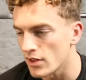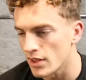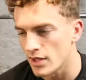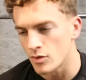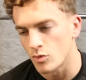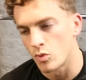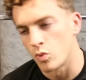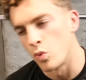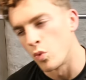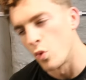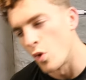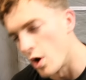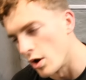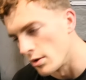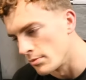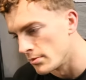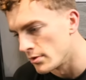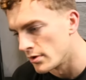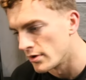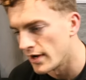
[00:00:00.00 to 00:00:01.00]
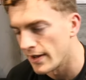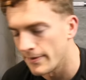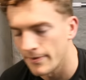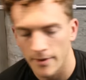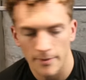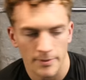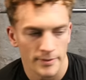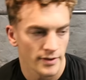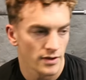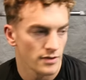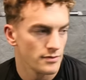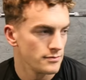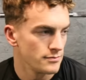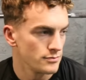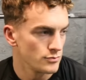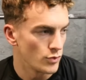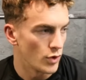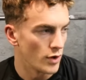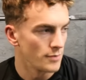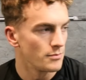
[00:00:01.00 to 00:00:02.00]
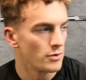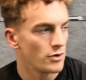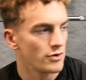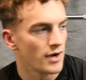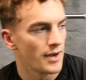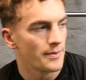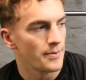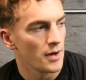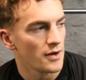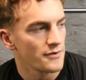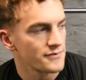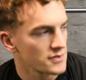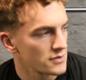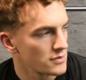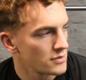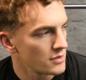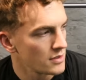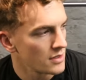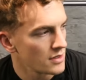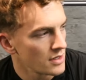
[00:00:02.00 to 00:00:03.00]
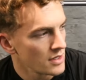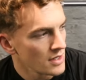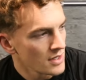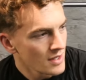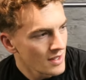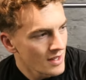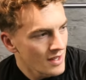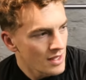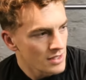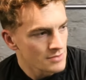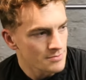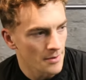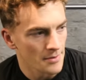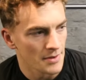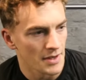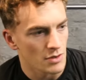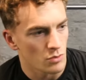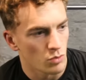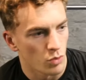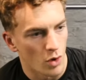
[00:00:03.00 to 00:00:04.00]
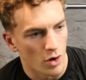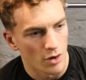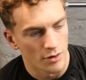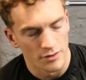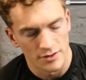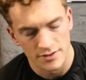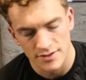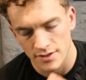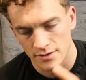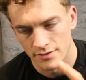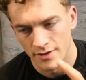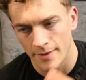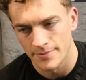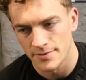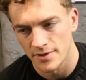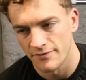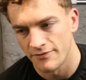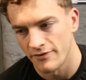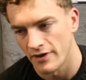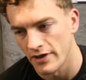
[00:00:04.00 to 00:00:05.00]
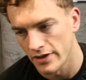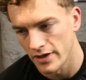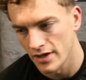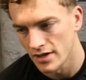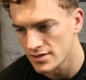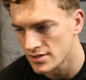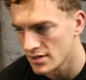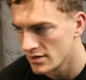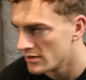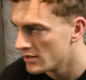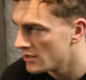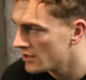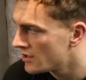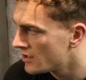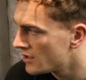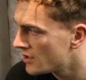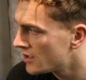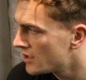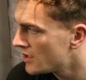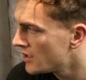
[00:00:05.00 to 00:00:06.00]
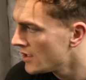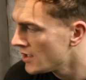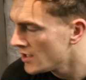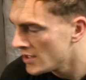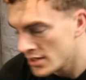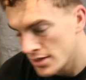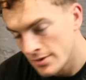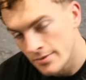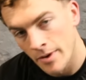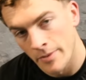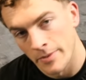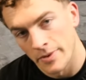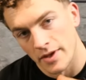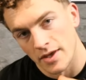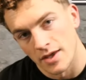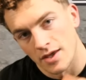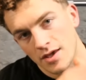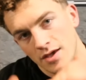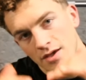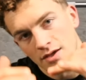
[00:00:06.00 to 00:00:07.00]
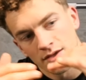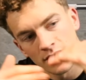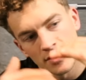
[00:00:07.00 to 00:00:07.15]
like one more rep off, so it's probably like one or two reps off failure, so probably like